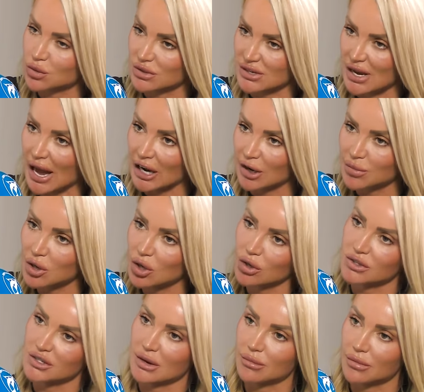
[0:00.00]
to attack
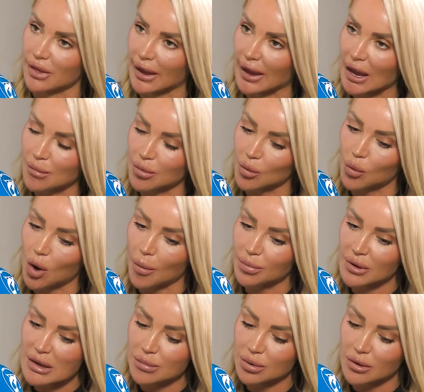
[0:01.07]
because I'm there. But what
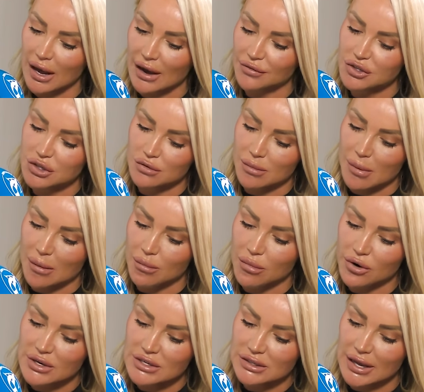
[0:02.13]
people have to
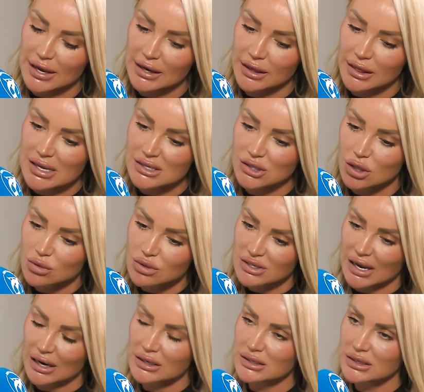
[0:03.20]
remember is like, there's no
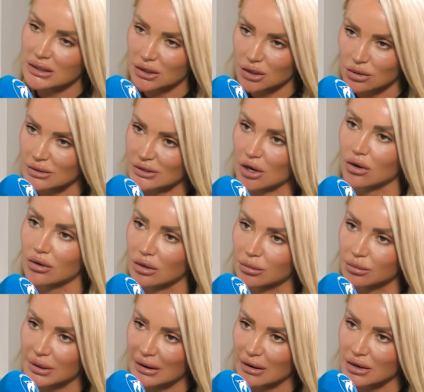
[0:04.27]
sex that goes on
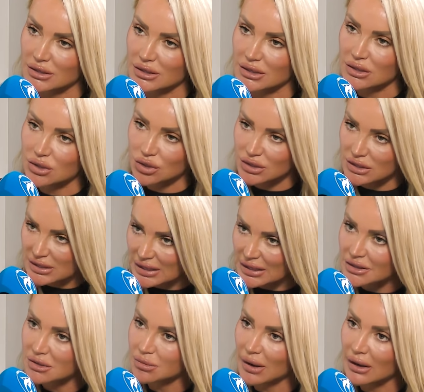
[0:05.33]
because there doesn't
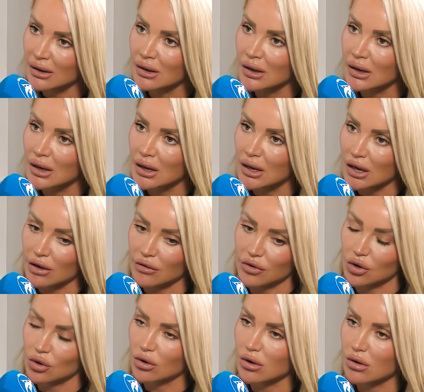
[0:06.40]
need to be. If
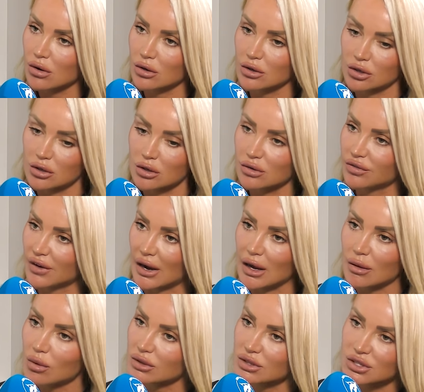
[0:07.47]
your your
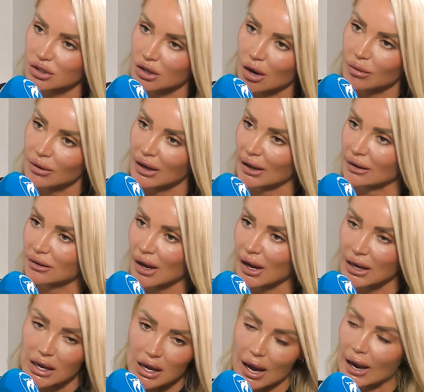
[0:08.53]
fella wants to go and get
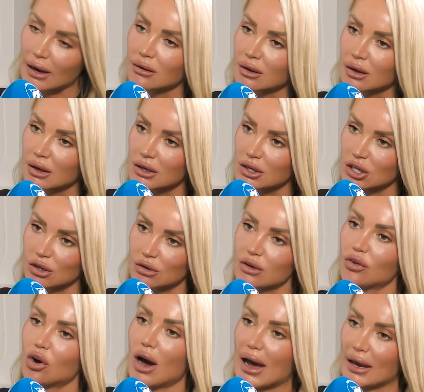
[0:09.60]
that, he can. You know,
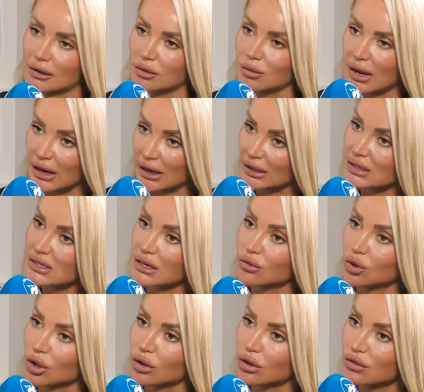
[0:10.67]
you've got adult work, like you say, you've
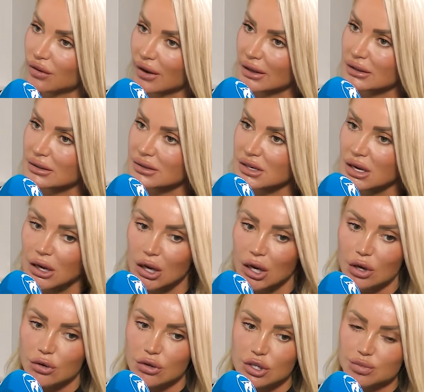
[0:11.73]
got OnlyFans.
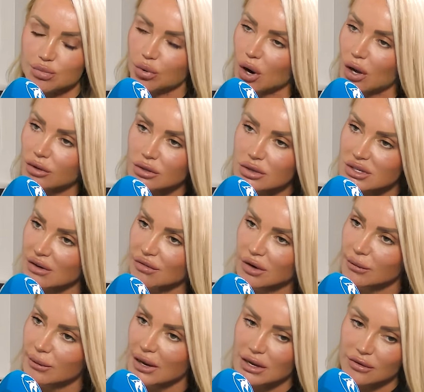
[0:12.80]
There's brothels
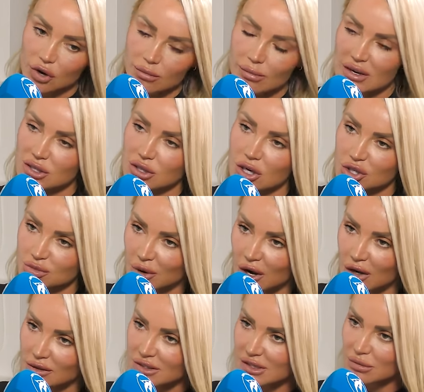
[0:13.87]
everywhere. You've got massage
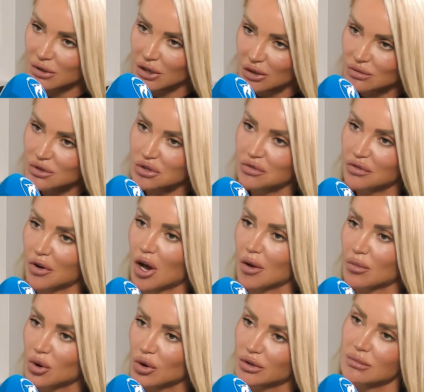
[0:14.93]
parlors that we know do far
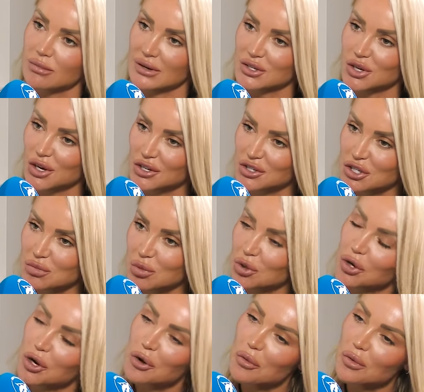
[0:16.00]
more than massages, but
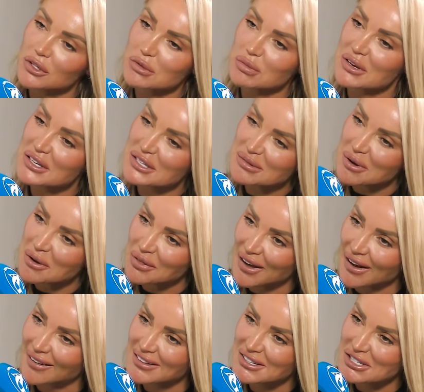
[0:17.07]
no one speaks about
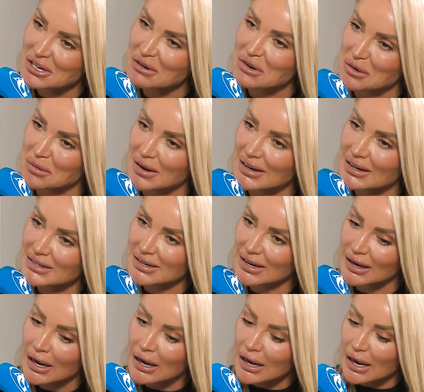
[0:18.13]
that. Do you know what I mean? It's
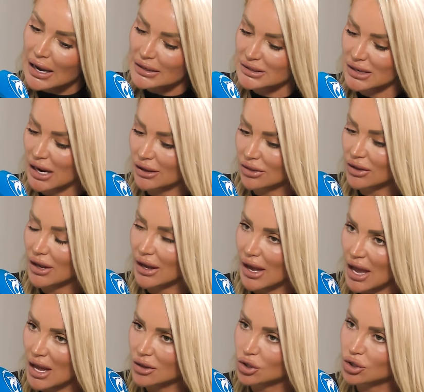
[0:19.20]
like attack the
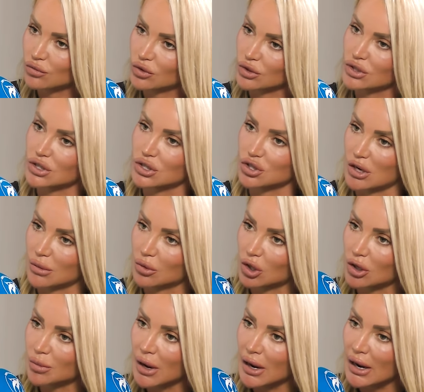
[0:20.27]
girl who runs a strip
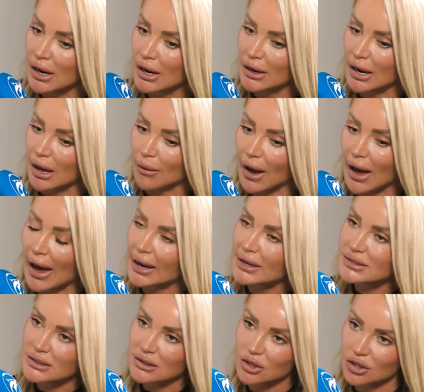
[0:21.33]
club. Now, I
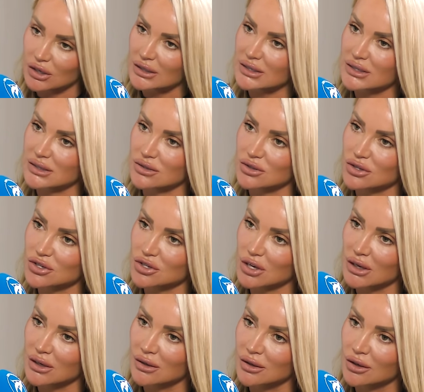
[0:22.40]
didn't create this
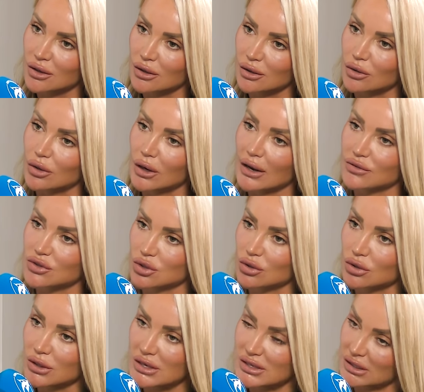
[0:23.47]
industry. All I've
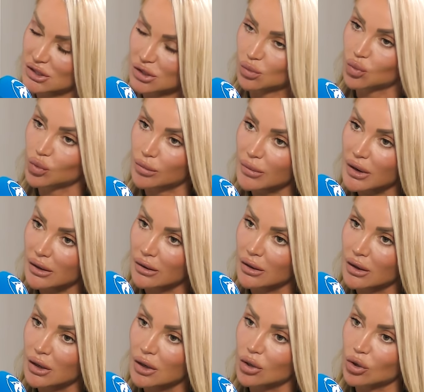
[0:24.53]
done is as a woman
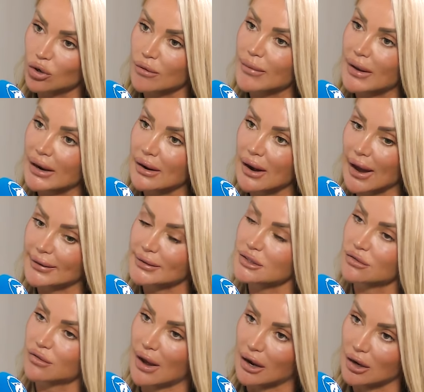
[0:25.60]
come in and
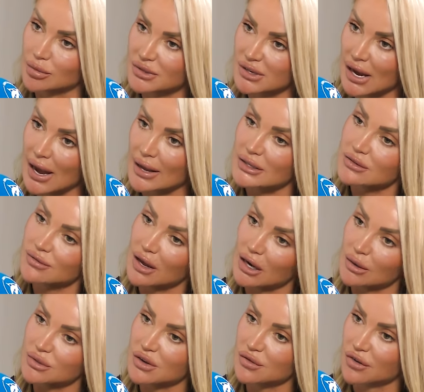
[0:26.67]
developed it and
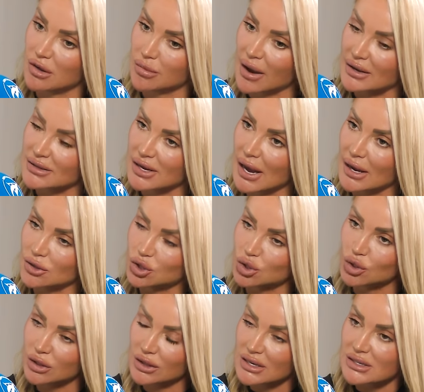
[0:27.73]
developed it for the better and
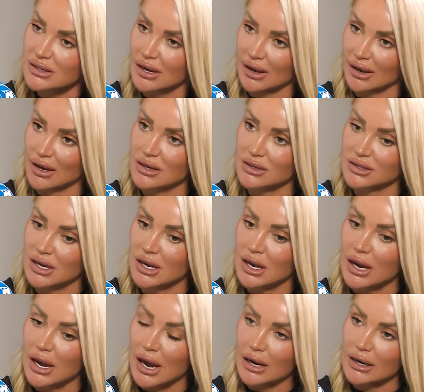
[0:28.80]
took these girls
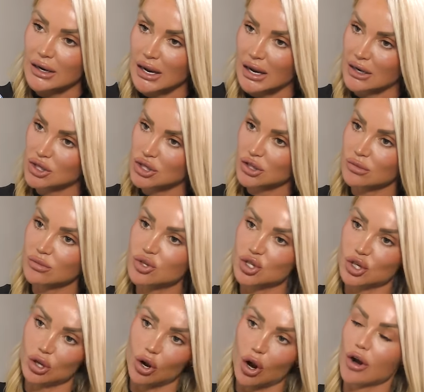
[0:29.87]
and nurtured them.
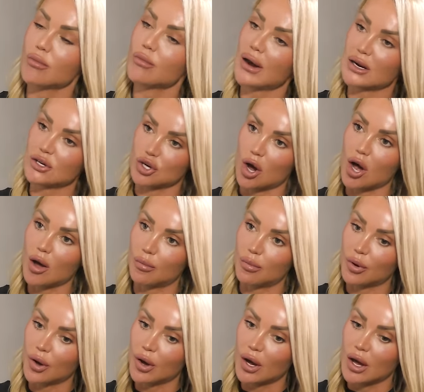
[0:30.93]
There's a lot of my job
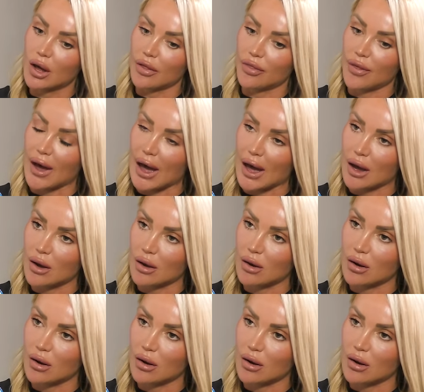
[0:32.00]
that